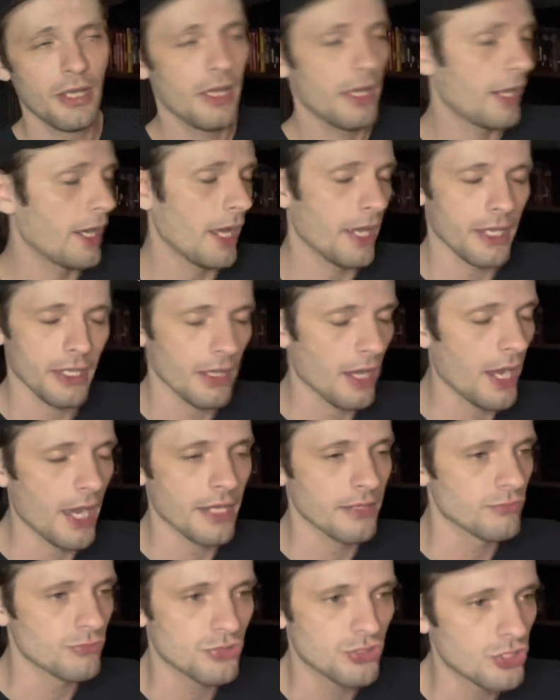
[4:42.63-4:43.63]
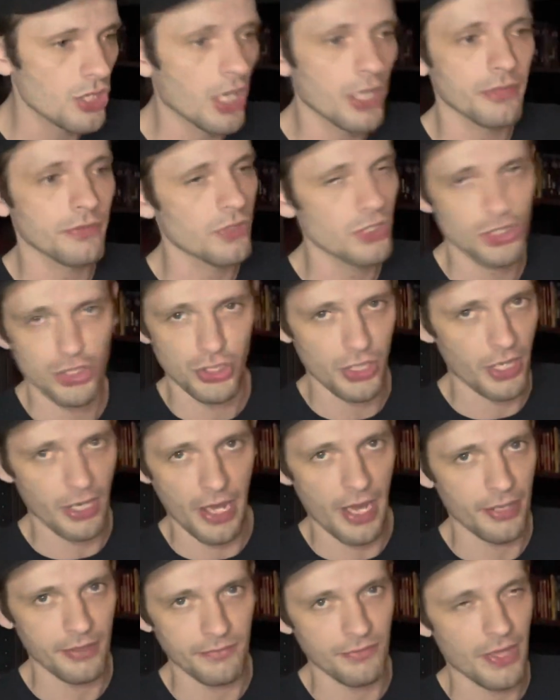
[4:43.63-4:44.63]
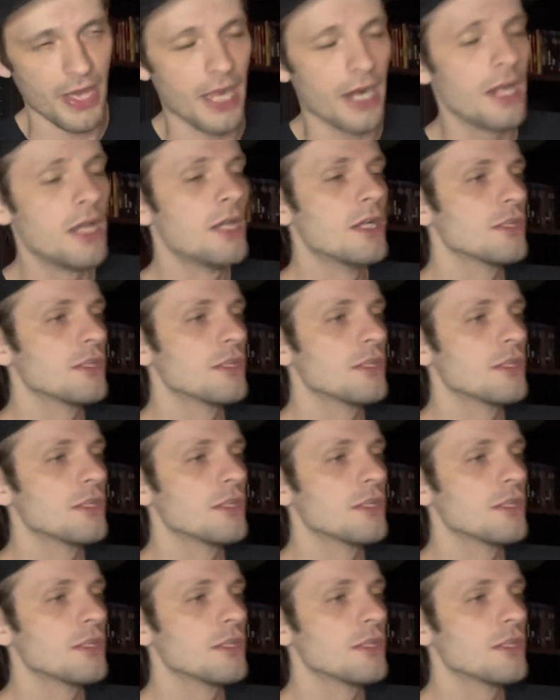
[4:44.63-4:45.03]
And I dug the shit out of that.